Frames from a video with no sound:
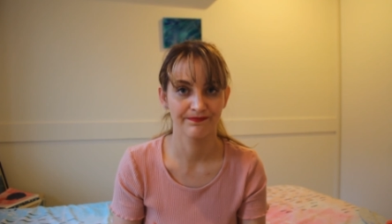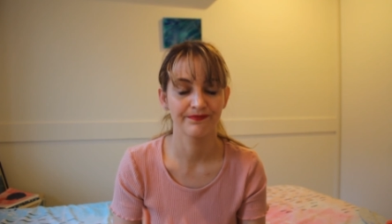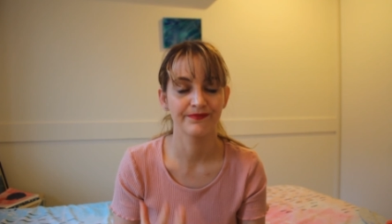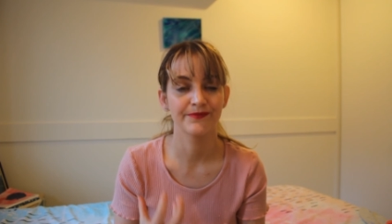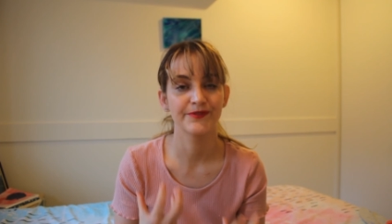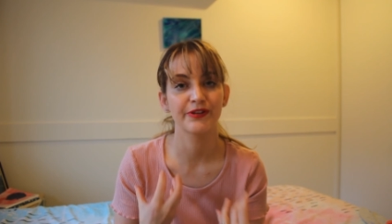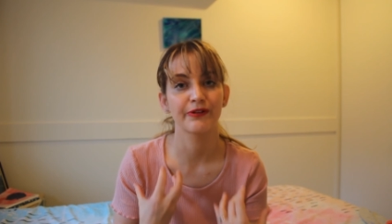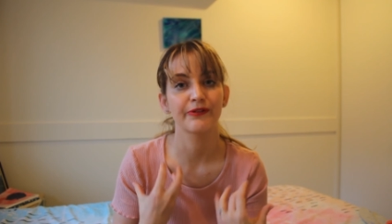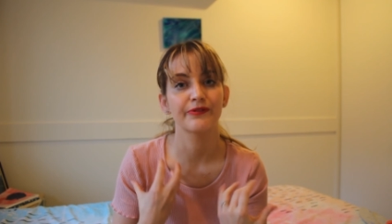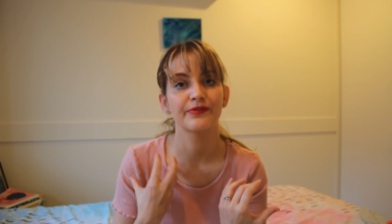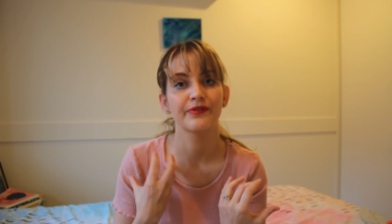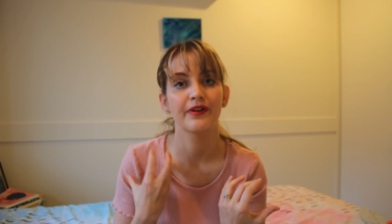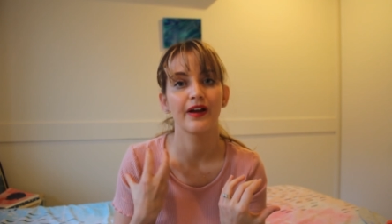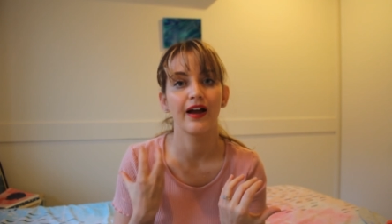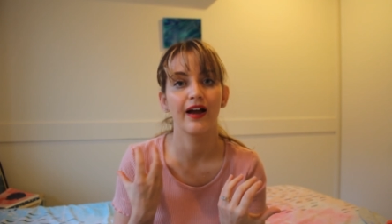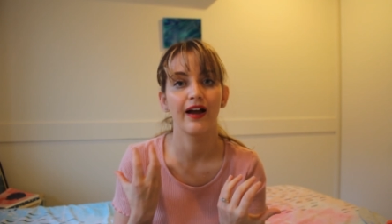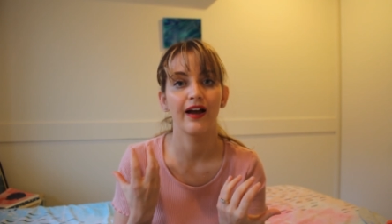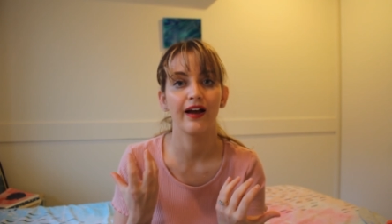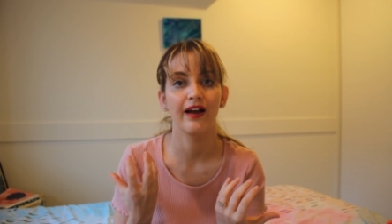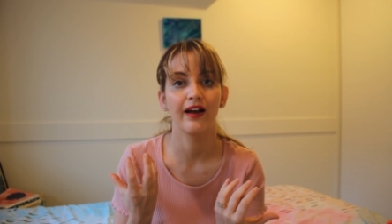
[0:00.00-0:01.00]
So
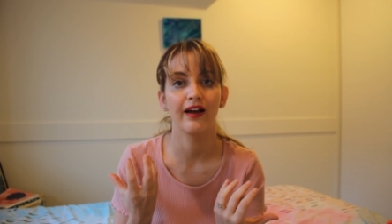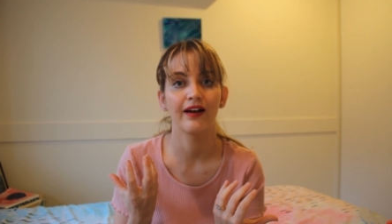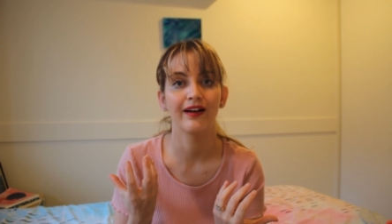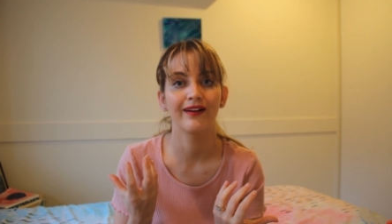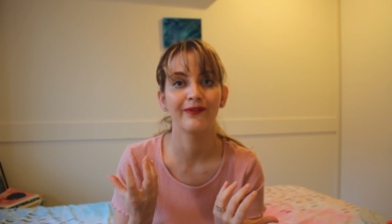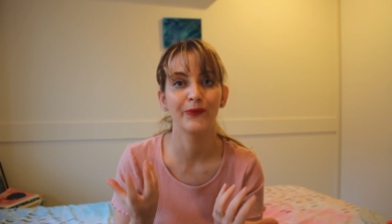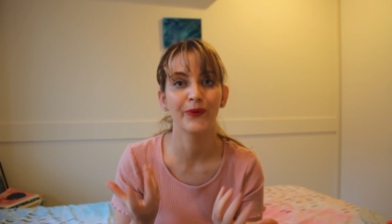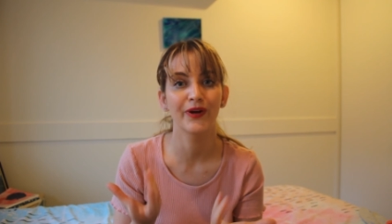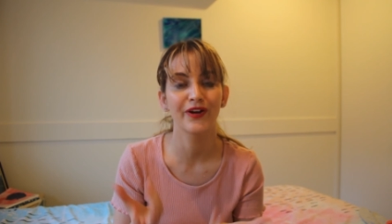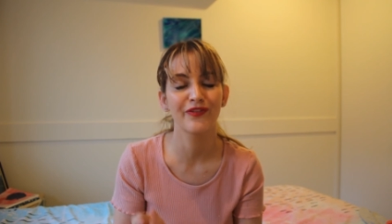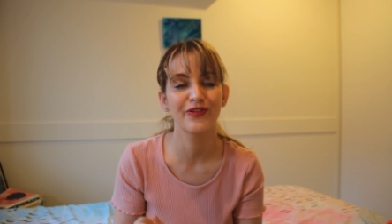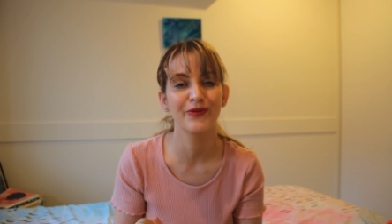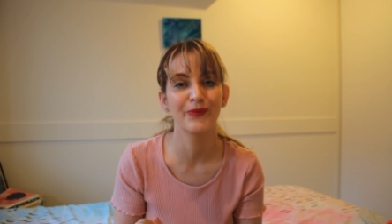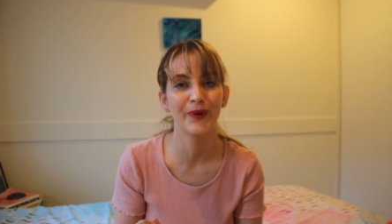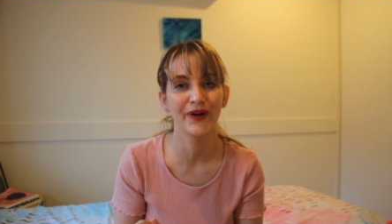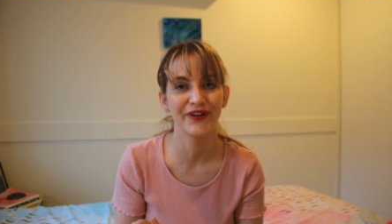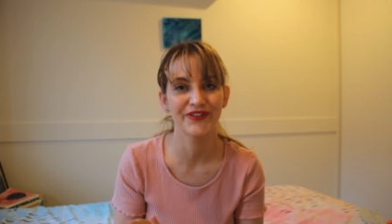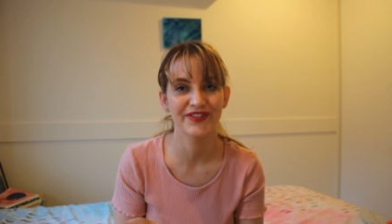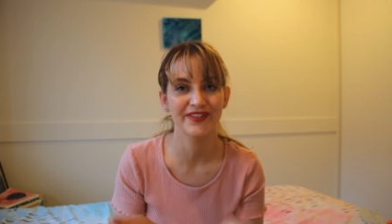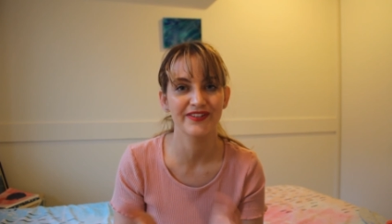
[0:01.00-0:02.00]
one of the
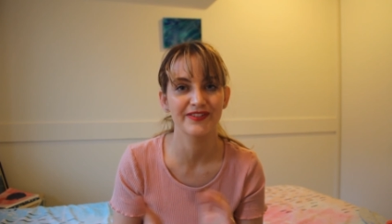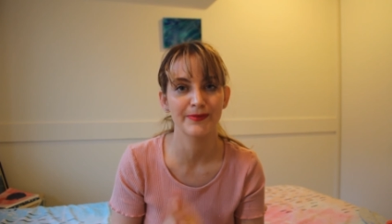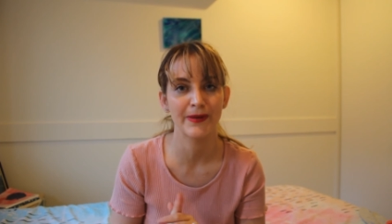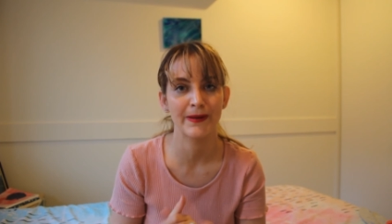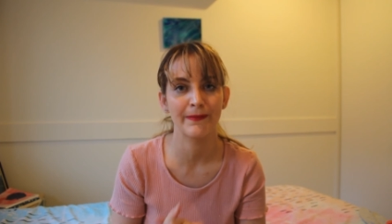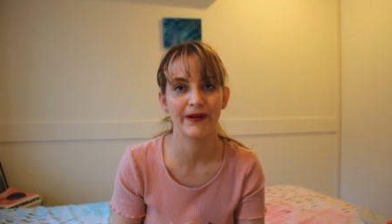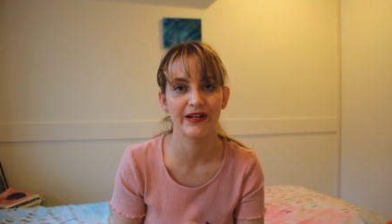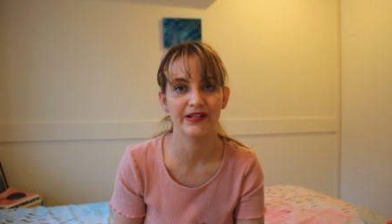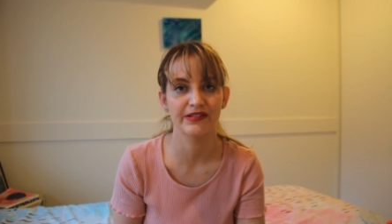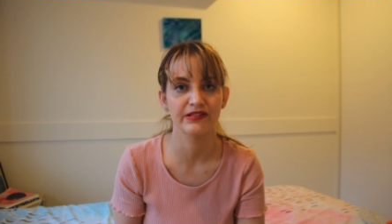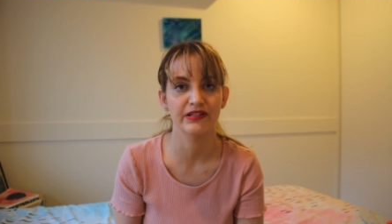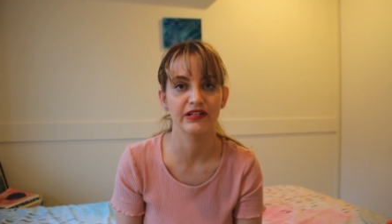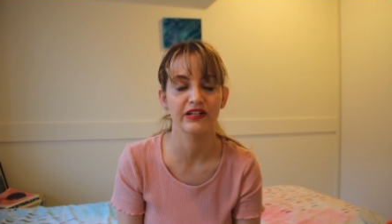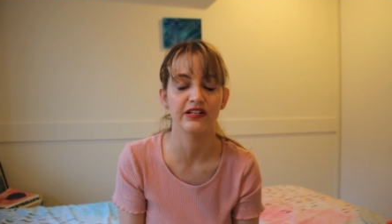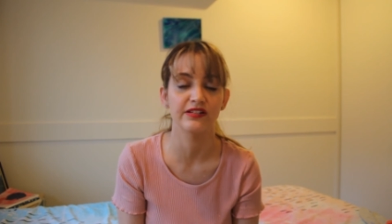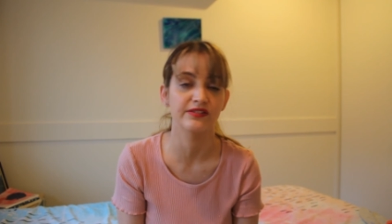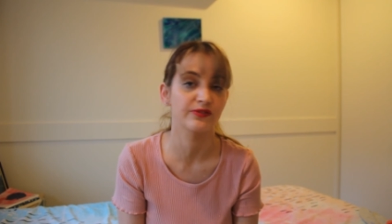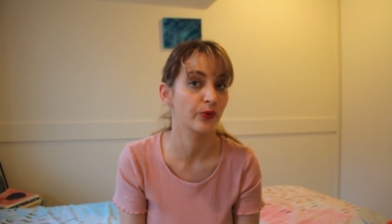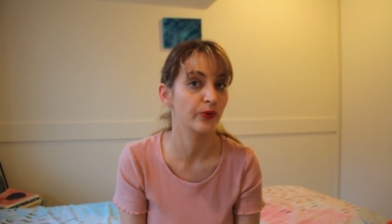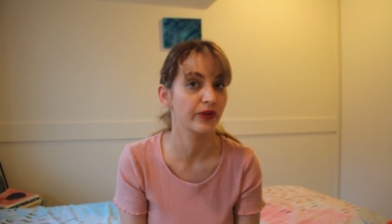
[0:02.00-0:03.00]
worst things about medicine
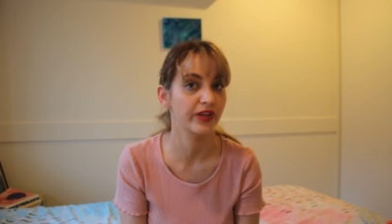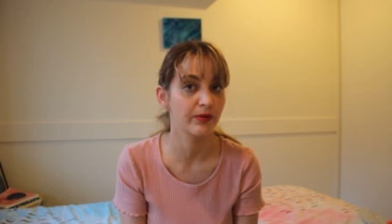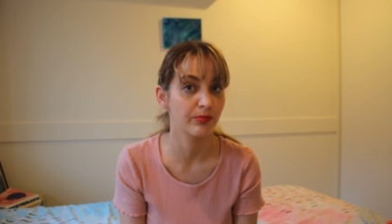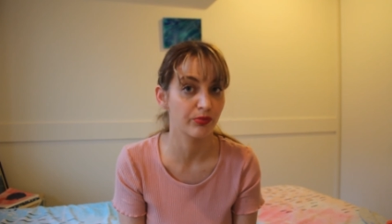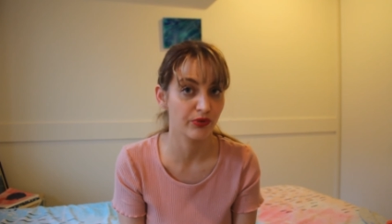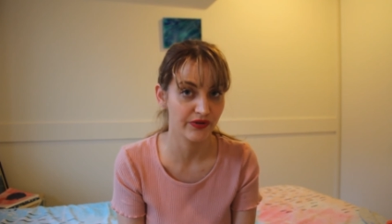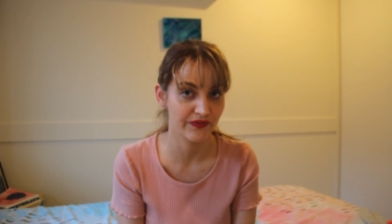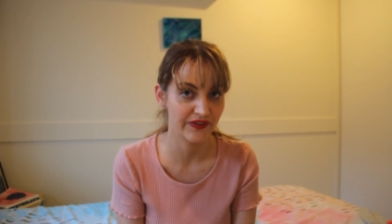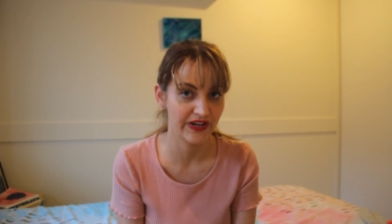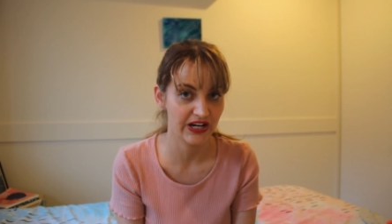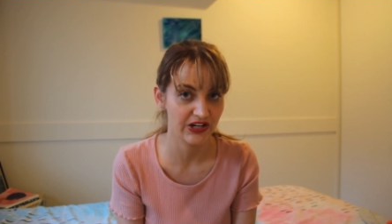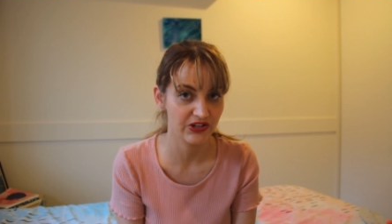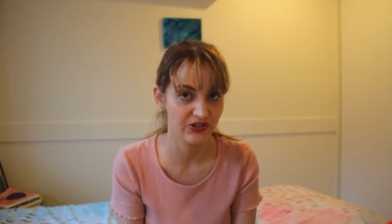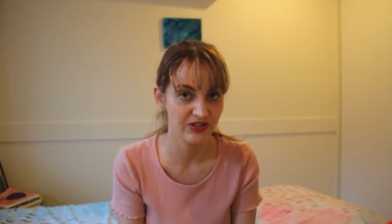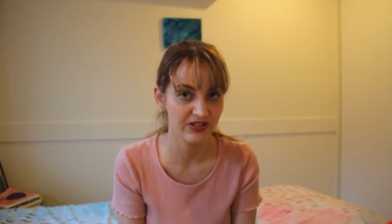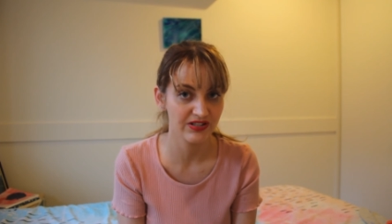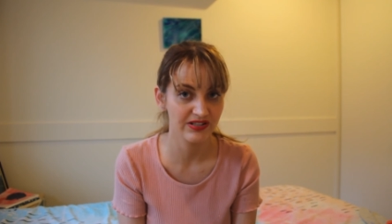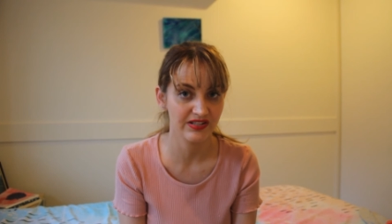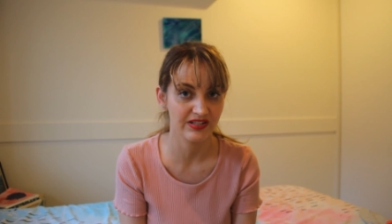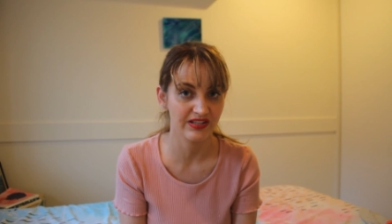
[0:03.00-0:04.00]
is all the
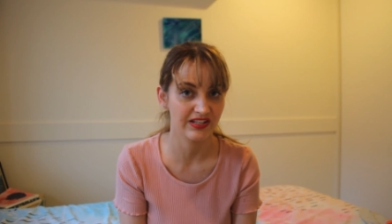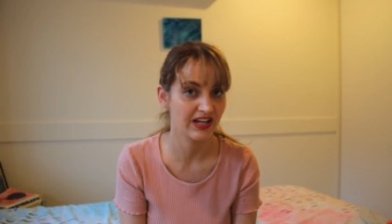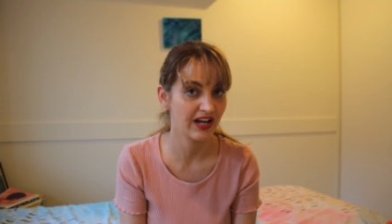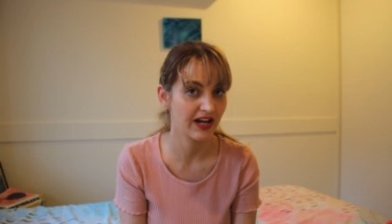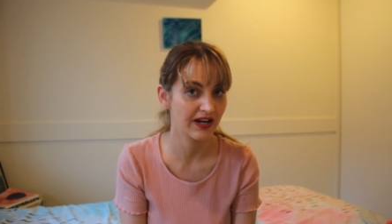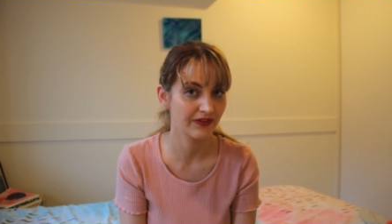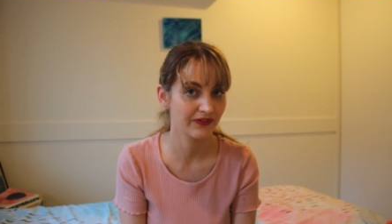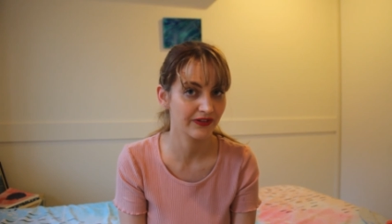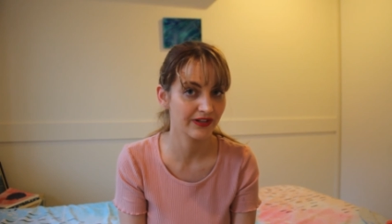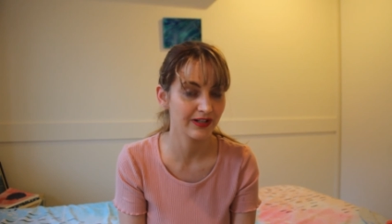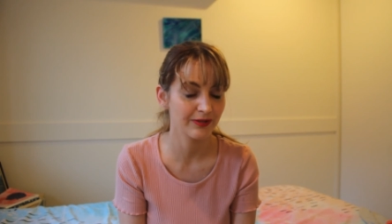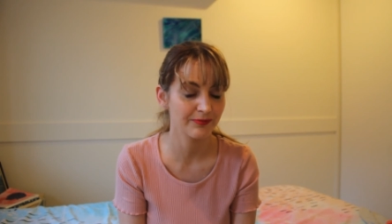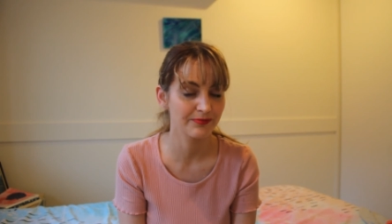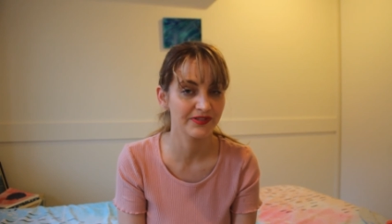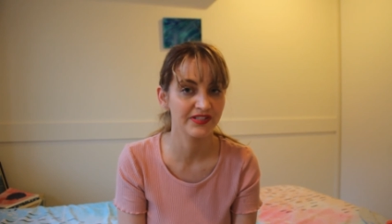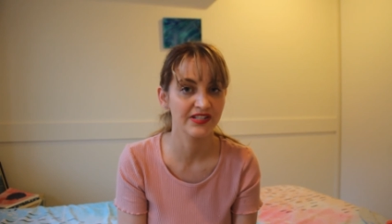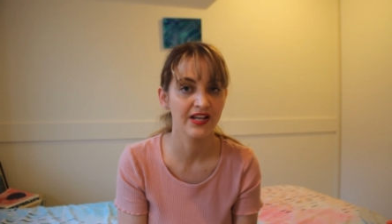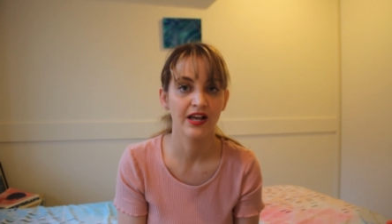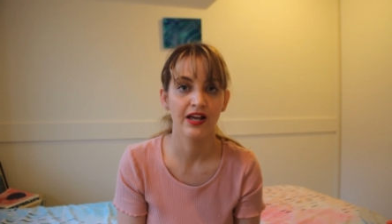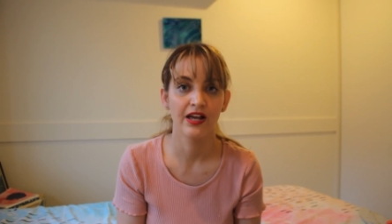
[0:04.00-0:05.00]
abbreviations and the
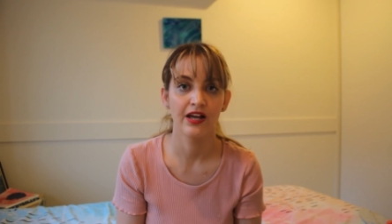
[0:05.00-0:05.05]
acronyms,